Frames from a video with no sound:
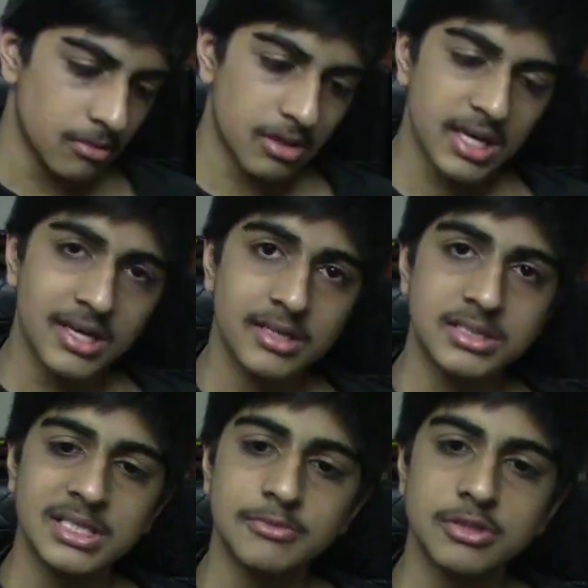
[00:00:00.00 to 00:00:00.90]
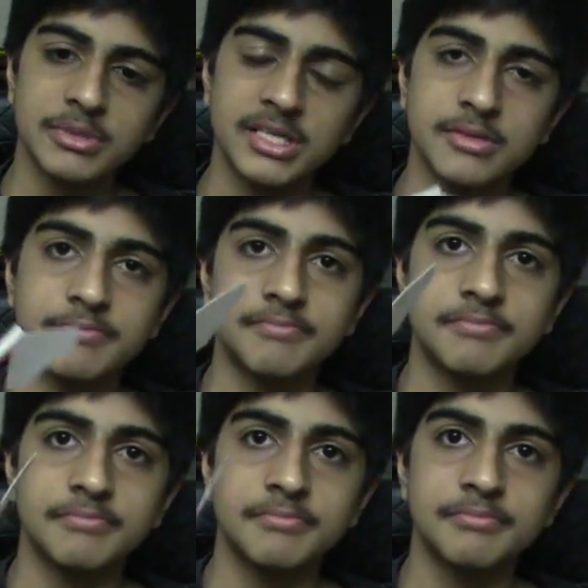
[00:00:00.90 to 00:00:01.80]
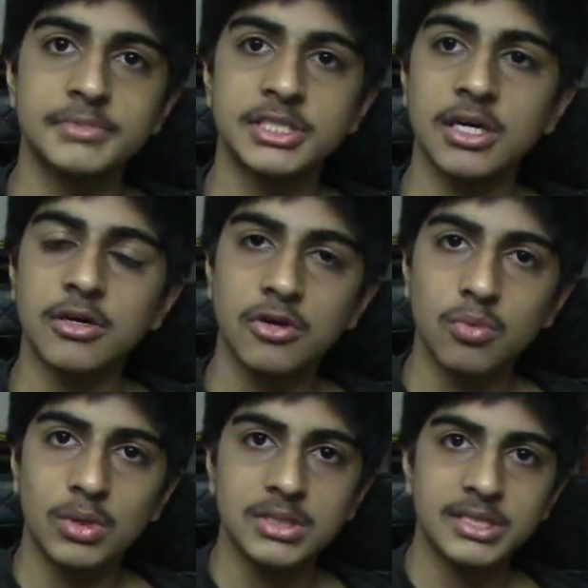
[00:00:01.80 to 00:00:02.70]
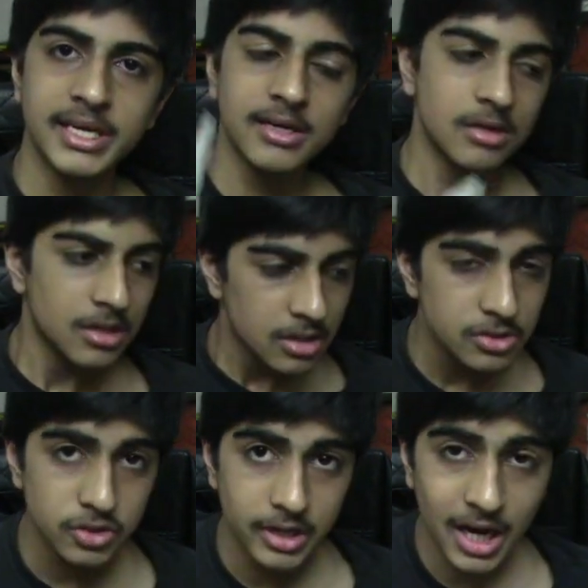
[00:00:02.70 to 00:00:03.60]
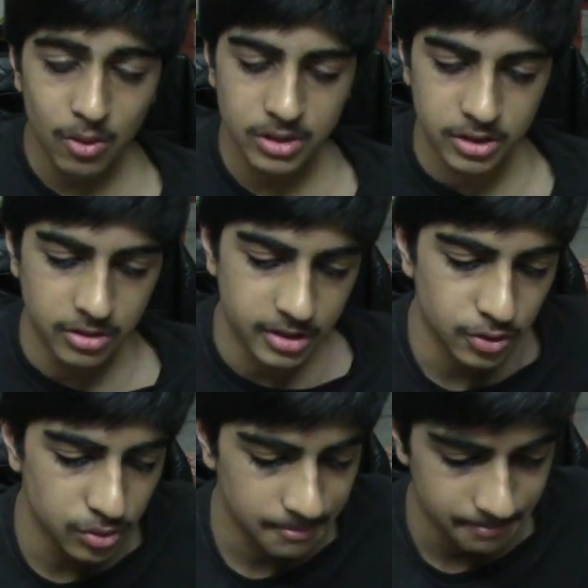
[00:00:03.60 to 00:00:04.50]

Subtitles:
Okay, it seems to be stuck on one side. So now what you're going to do